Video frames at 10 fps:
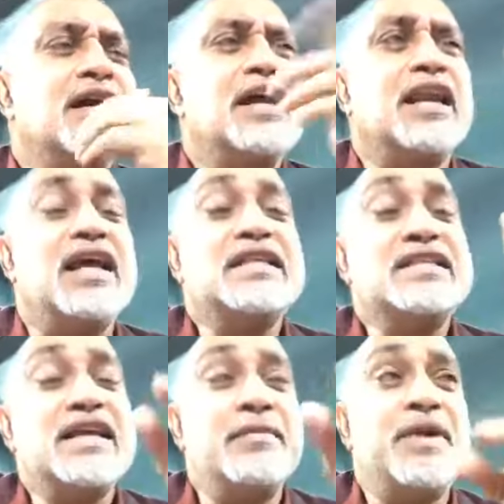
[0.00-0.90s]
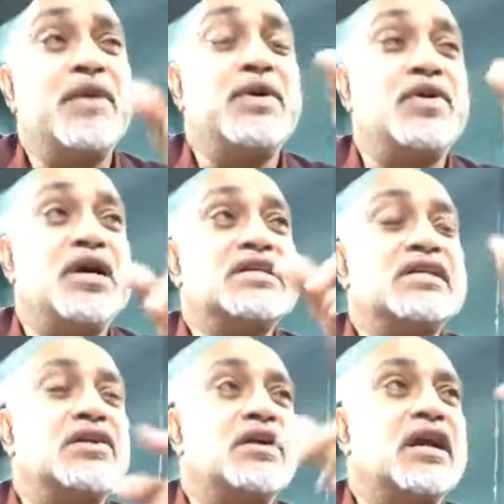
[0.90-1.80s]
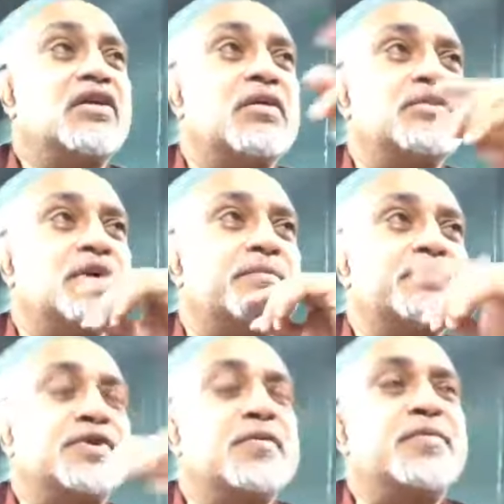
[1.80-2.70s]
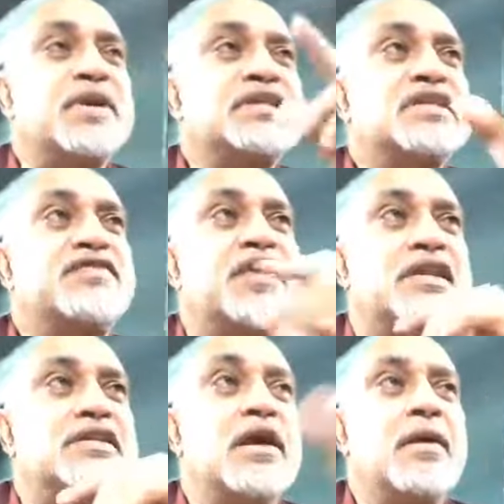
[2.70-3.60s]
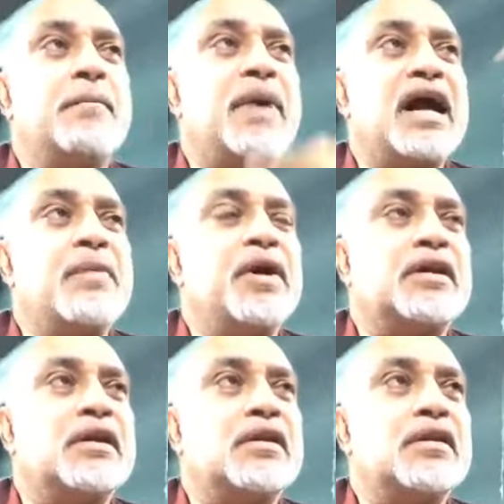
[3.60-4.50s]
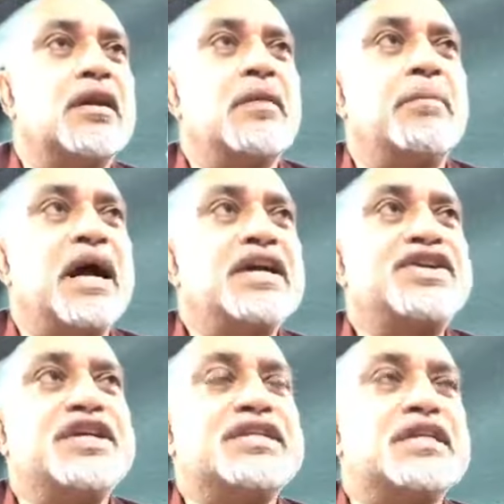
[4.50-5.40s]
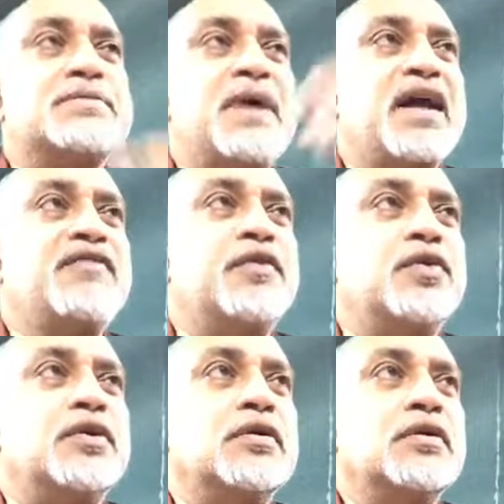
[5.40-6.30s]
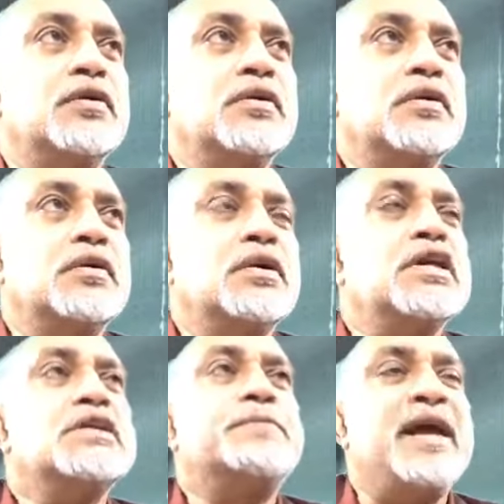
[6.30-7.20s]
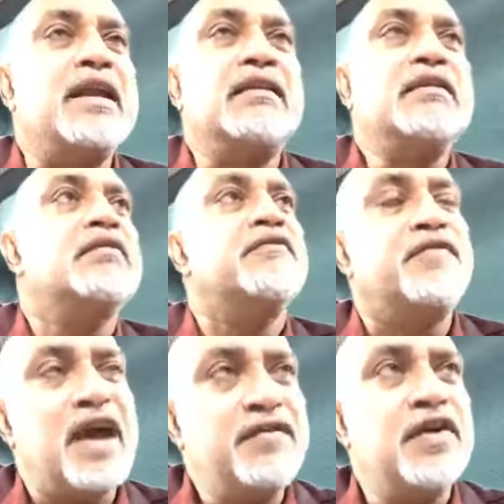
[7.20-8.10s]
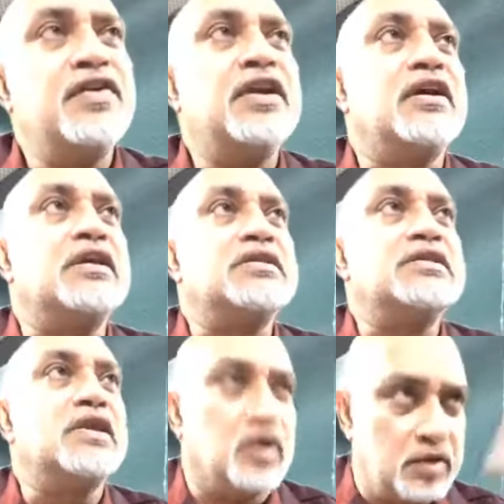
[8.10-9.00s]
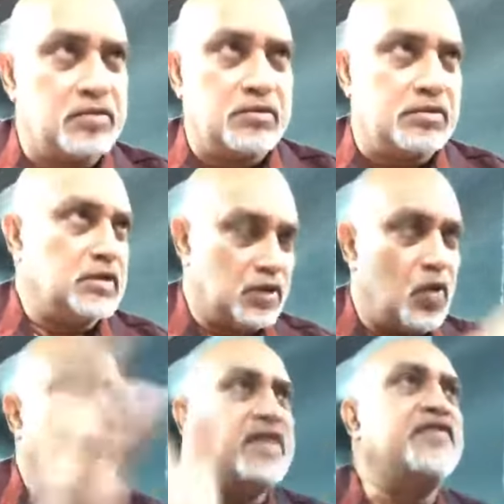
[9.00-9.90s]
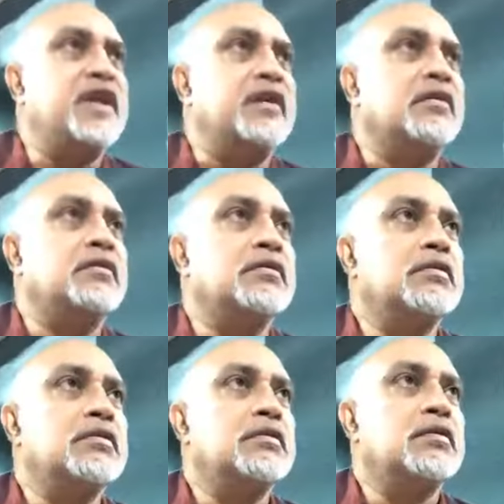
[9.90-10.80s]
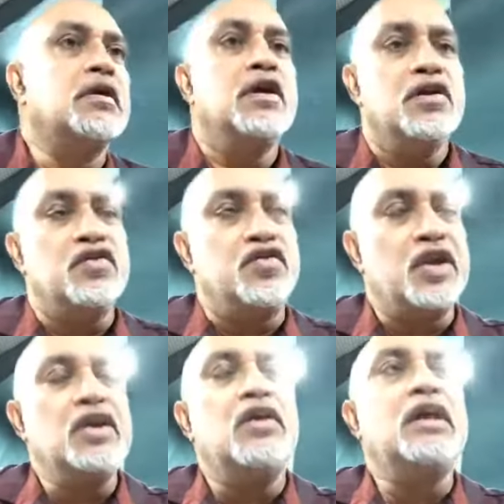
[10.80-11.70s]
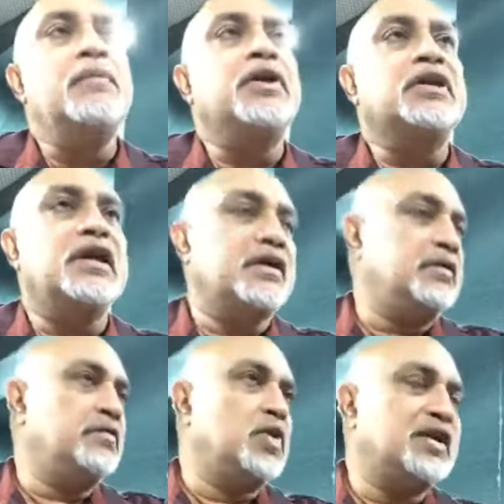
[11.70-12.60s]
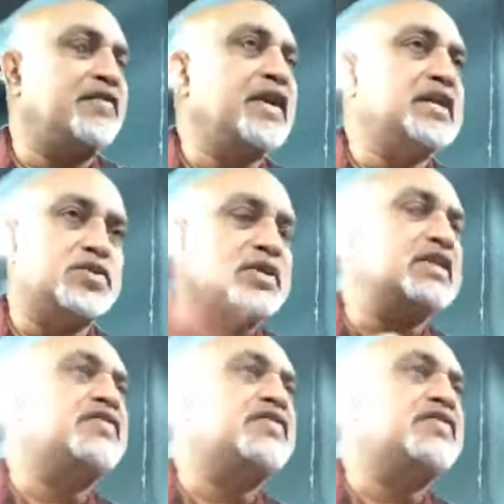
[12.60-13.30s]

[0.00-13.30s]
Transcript: That same man will go and sit down in a rum shop to impress his friends, buy a bottle, buy chasers, buy food, spend $500 in one evening, drink out a bottle of whatever it is with his